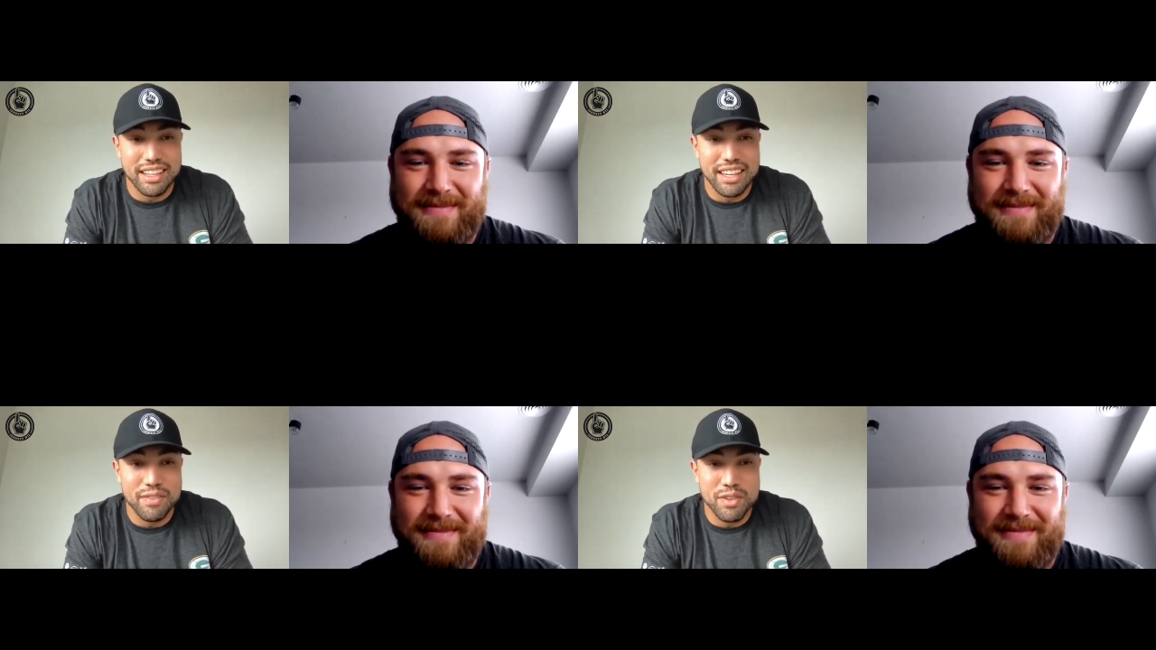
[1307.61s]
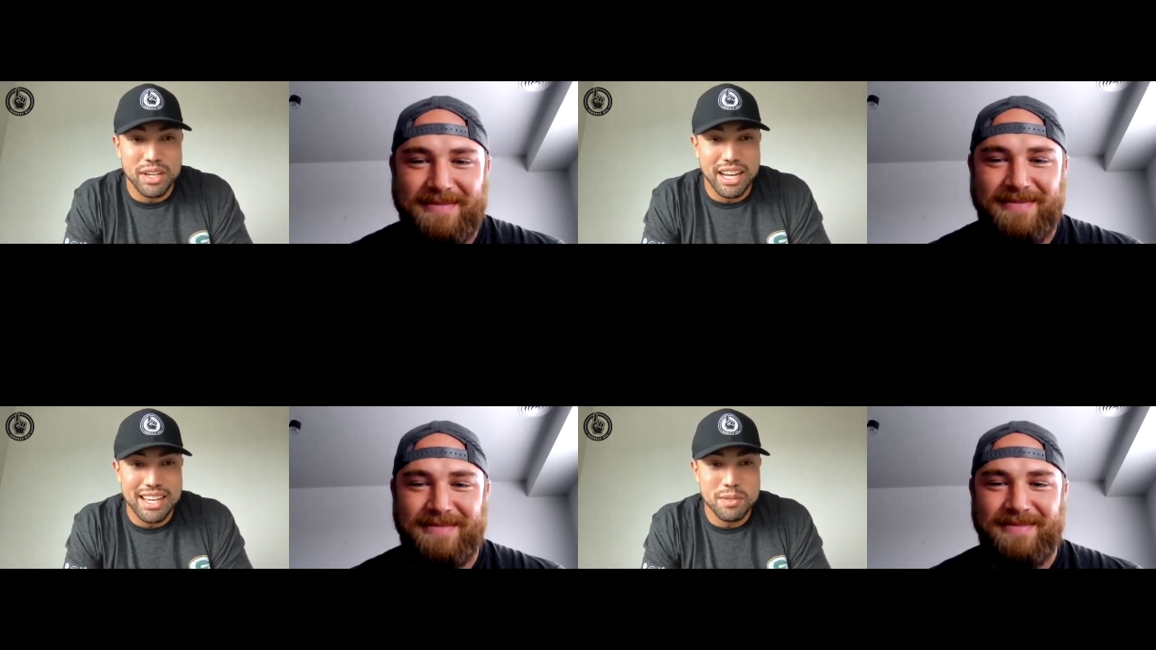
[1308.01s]
Speaker 1: if
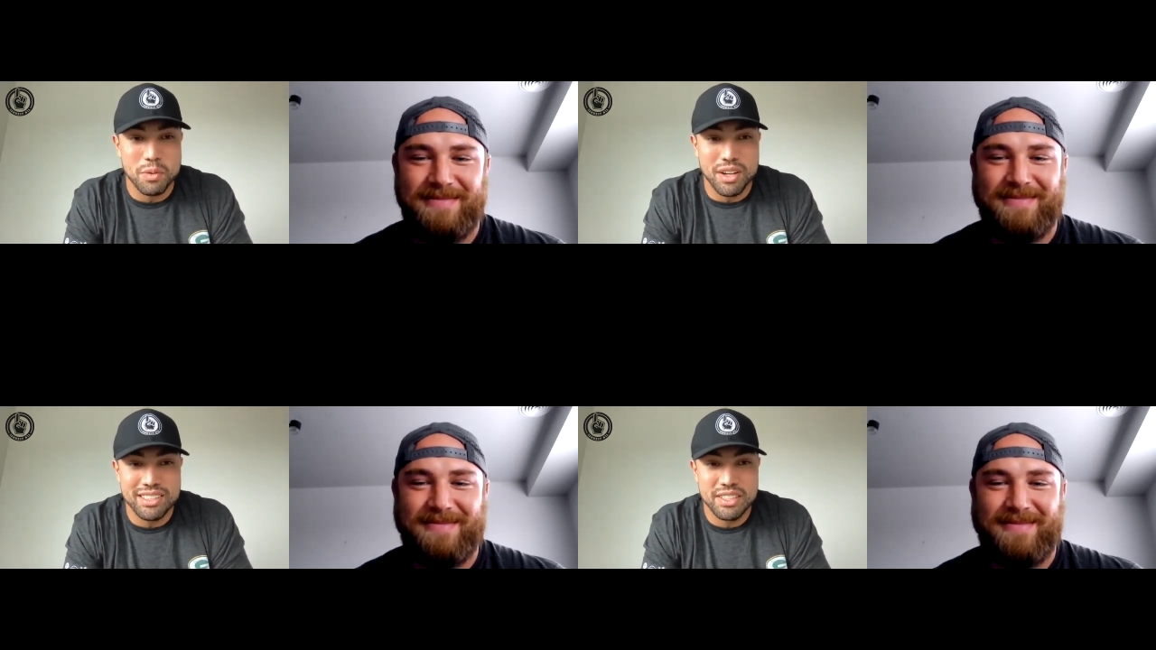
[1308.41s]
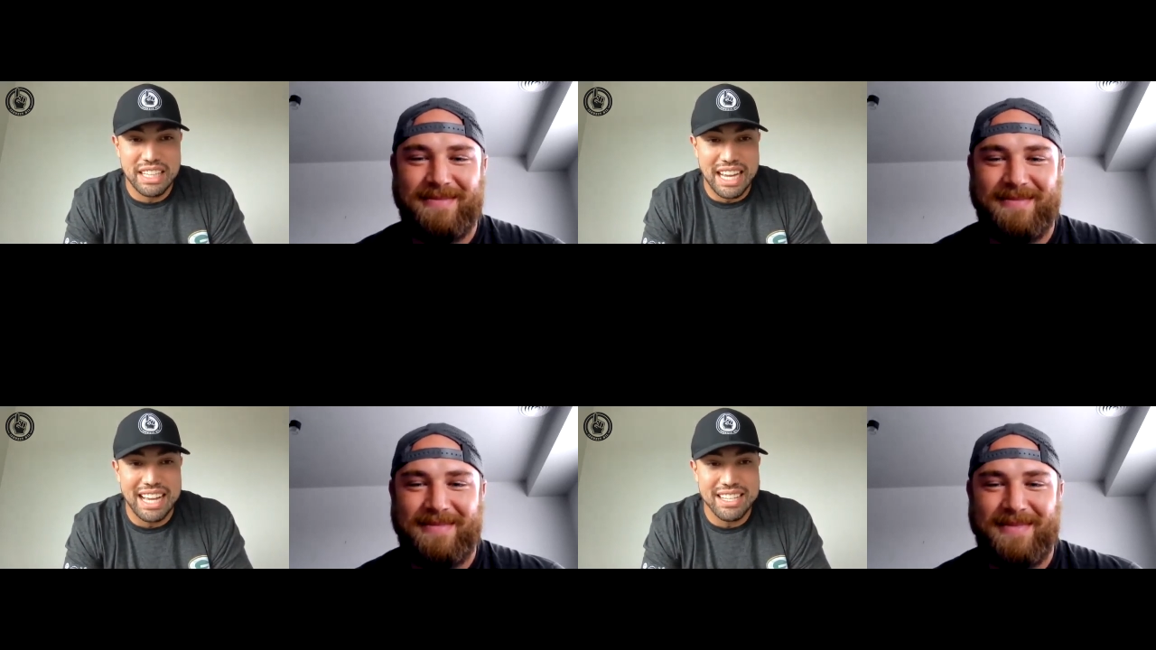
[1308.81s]
you guys want
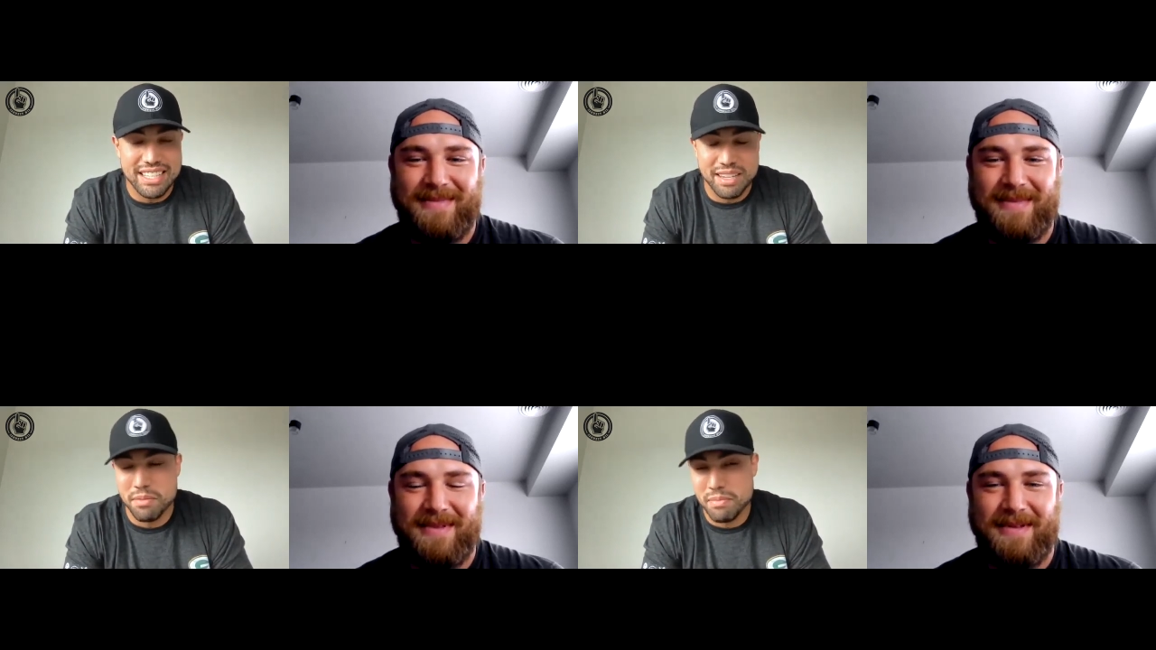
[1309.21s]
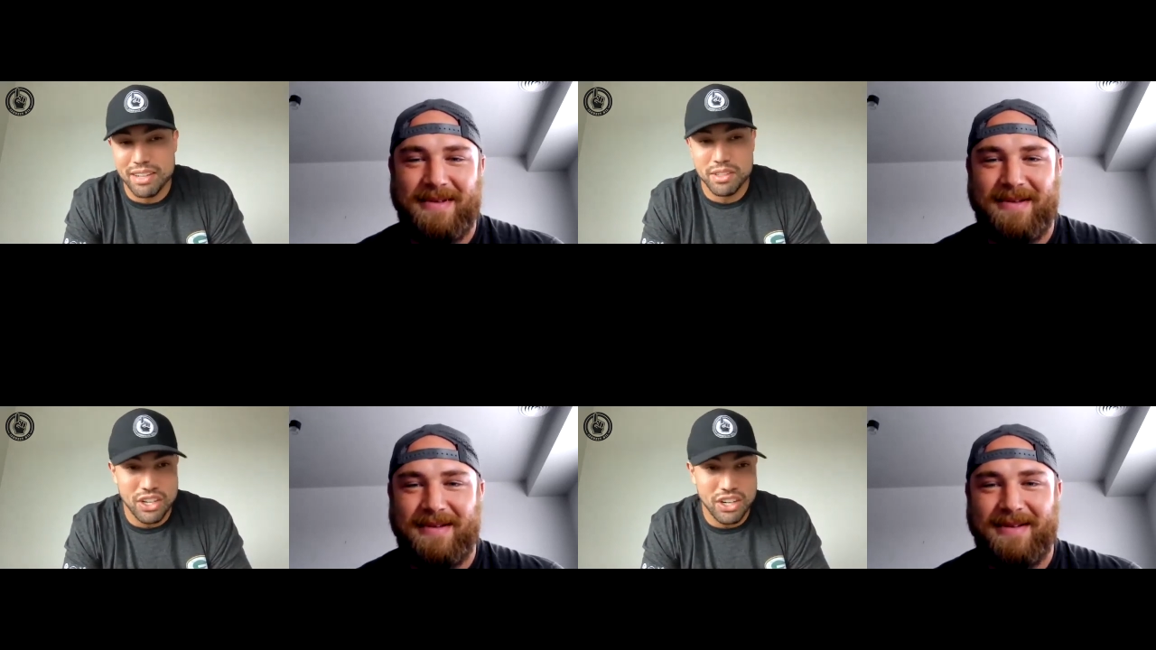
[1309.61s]
to ask him
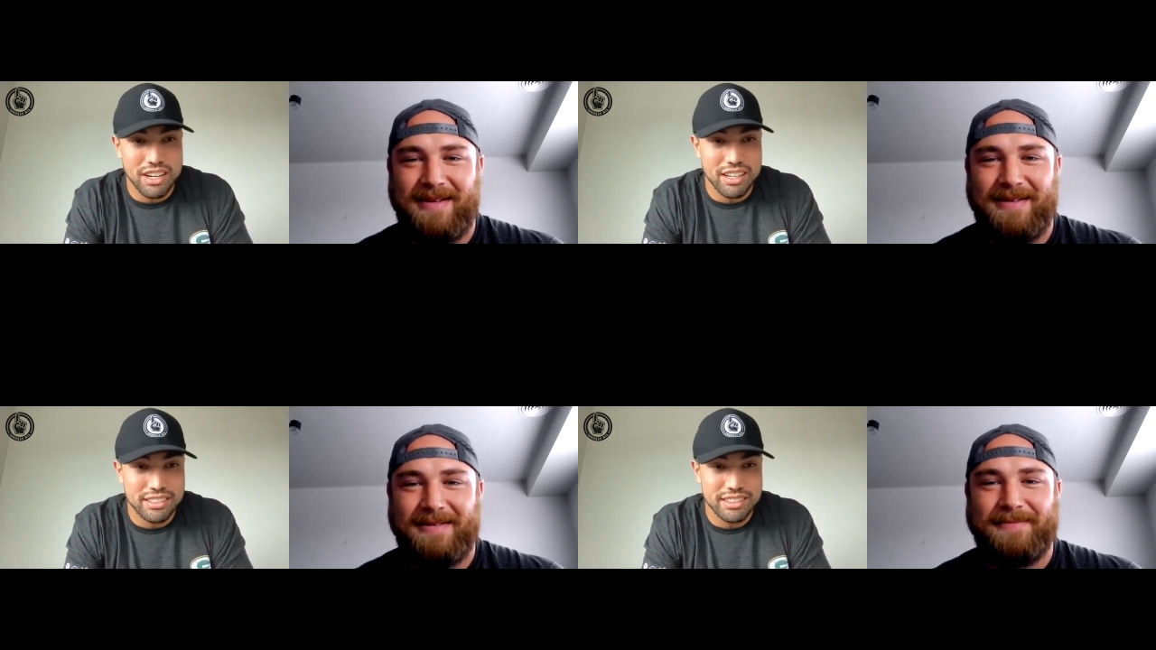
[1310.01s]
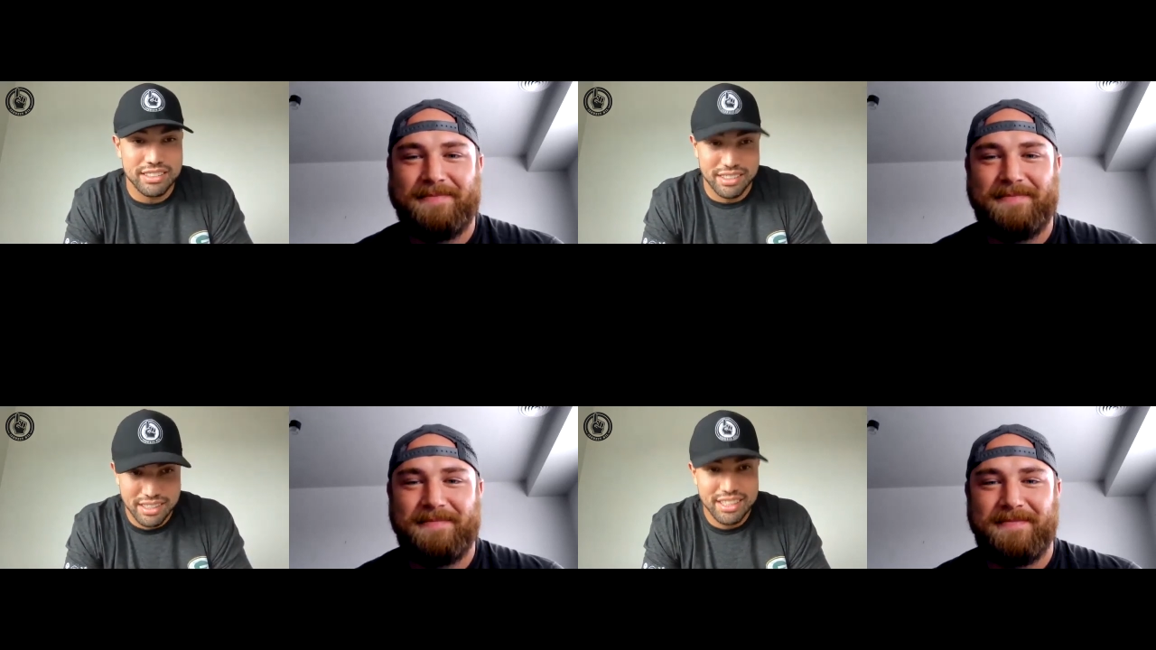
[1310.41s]
about cars,